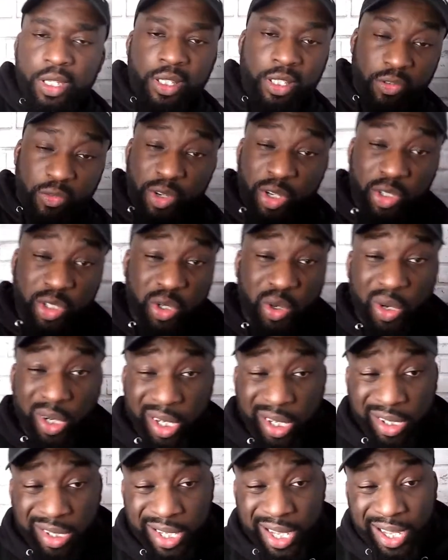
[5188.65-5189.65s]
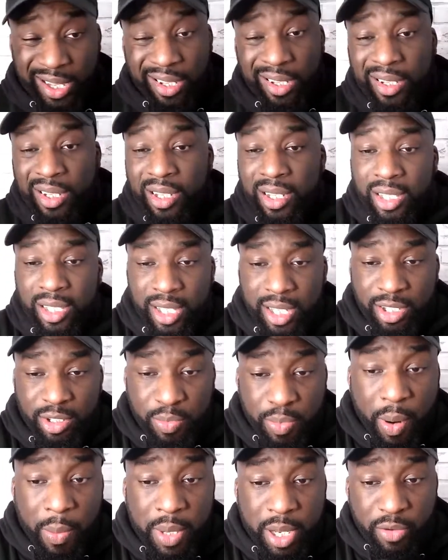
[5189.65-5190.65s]
the real talk is that there's
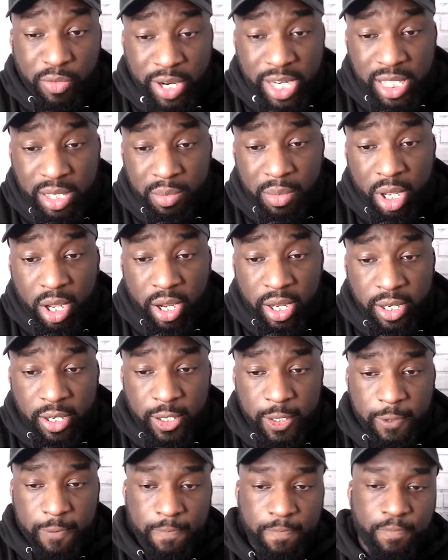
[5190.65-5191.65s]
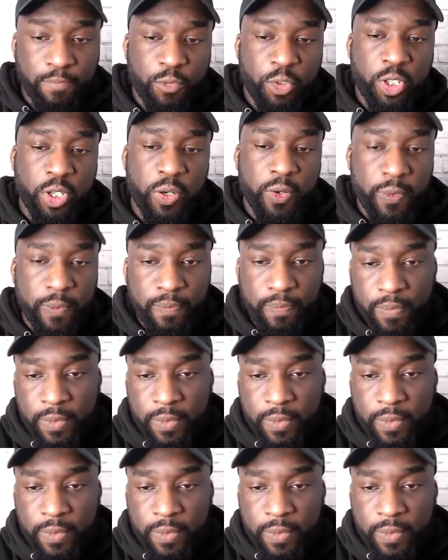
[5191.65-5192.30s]
probably a reason behind it. So,